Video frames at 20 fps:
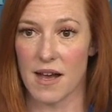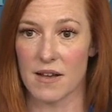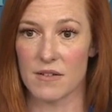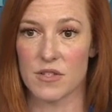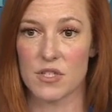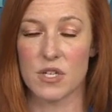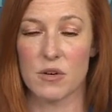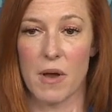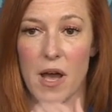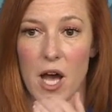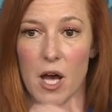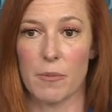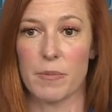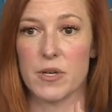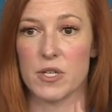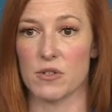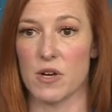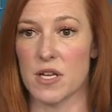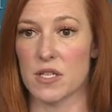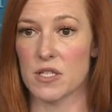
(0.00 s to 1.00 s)
to help
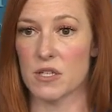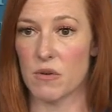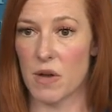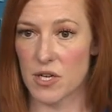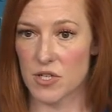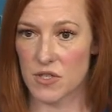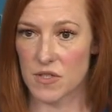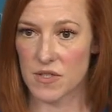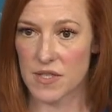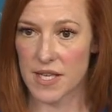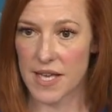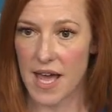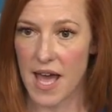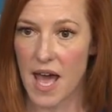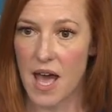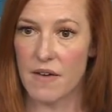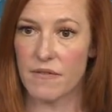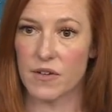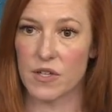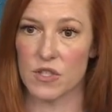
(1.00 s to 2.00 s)
address questions they
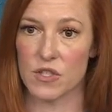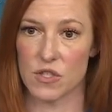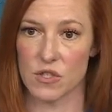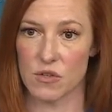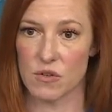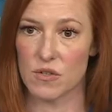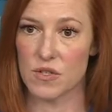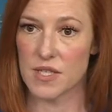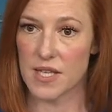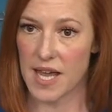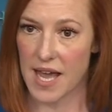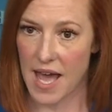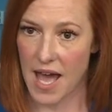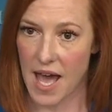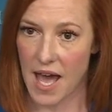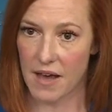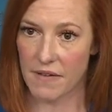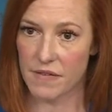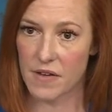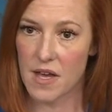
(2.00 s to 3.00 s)
have, concerns they
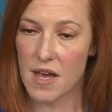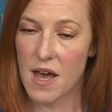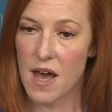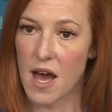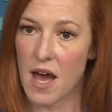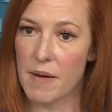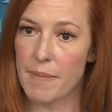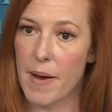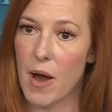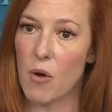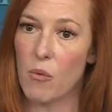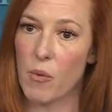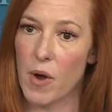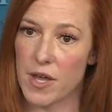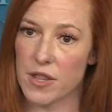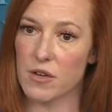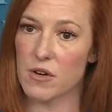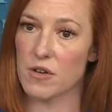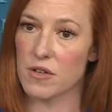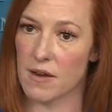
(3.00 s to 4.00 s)
have about
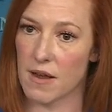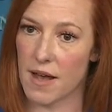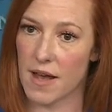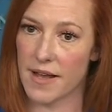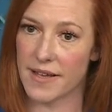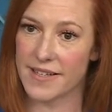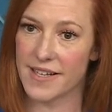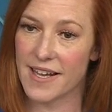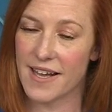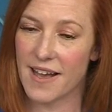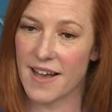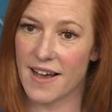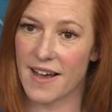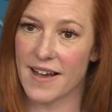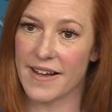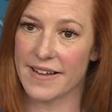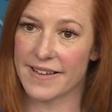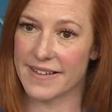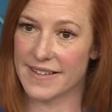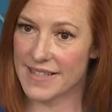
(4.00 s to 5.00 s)
whether or not
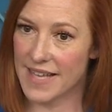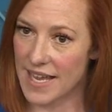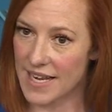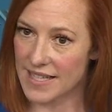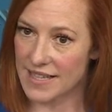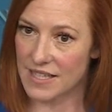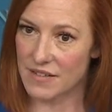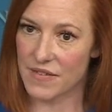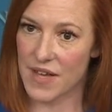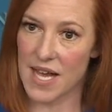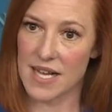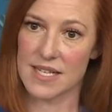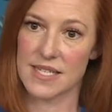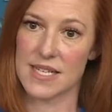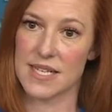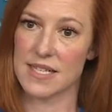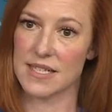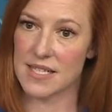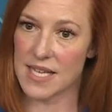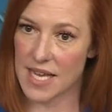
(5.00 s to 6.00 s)
getting the
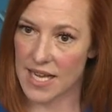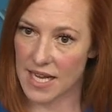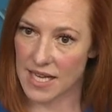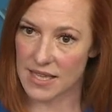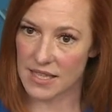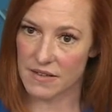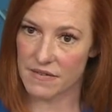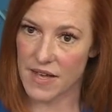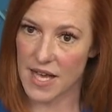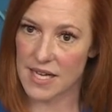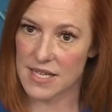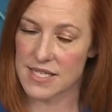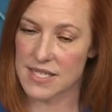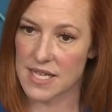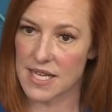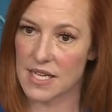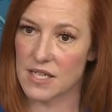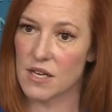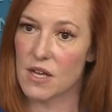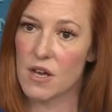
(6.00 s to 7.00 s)
vaccine, taking the
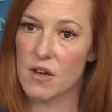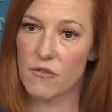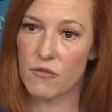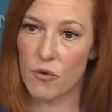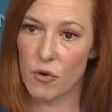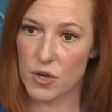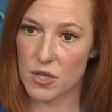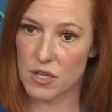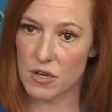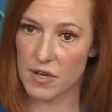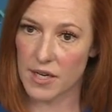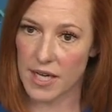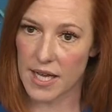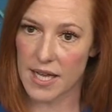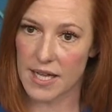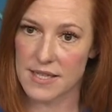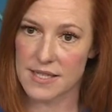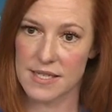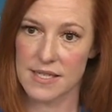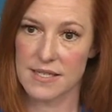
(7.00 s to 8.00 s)
vaccine for their
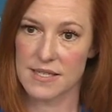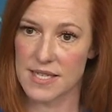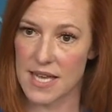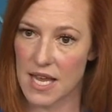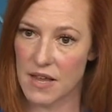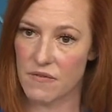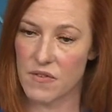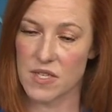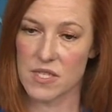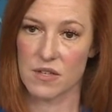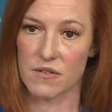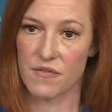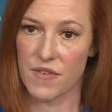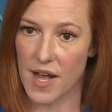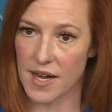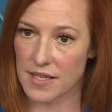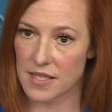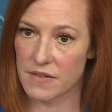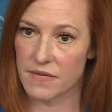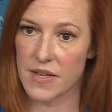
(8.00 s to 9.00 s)
kids is safe, is
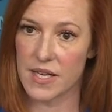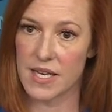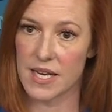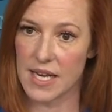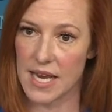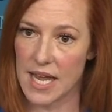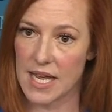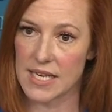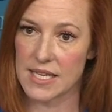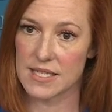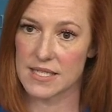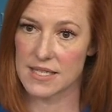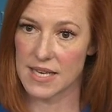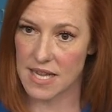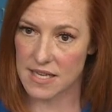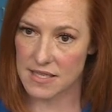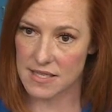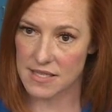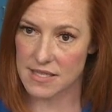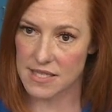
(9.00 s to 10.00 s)
effective, and is
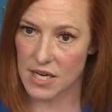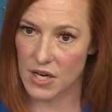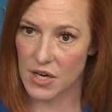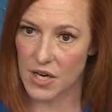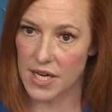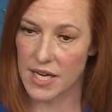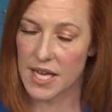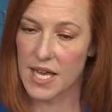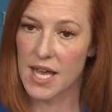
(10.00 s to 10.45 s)
necessary.